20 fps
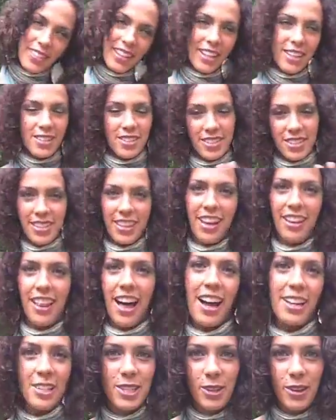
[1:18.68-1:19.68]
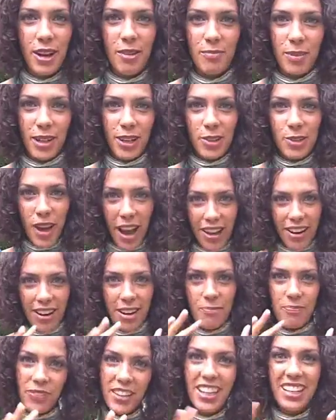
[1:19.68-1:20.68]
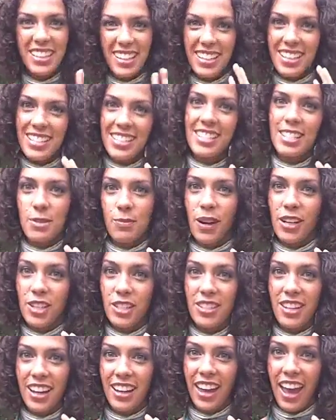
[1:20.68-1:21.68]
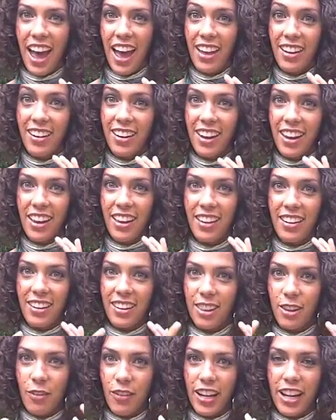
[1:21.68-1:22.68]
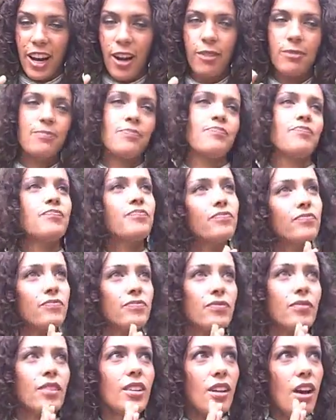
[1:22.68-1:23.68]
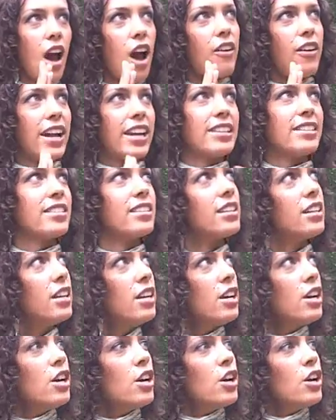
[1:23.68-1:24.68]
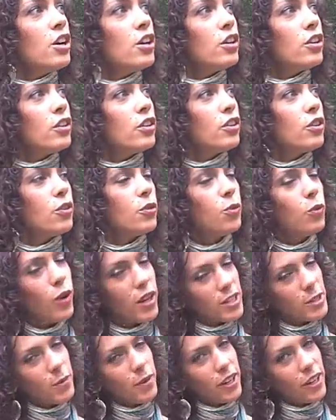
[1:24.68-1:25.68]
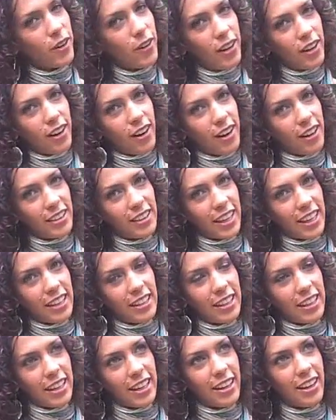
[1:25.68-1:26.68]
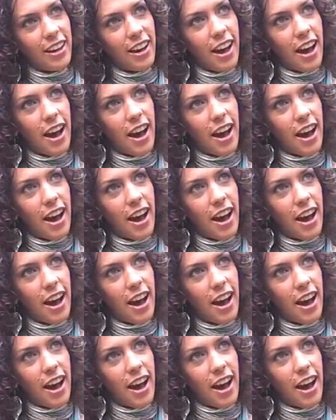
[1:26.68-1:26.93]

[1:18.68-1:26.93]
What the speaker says: There's a lot to it, but I'll try to condense as much as I can in the video. Alright, what's been going on lately?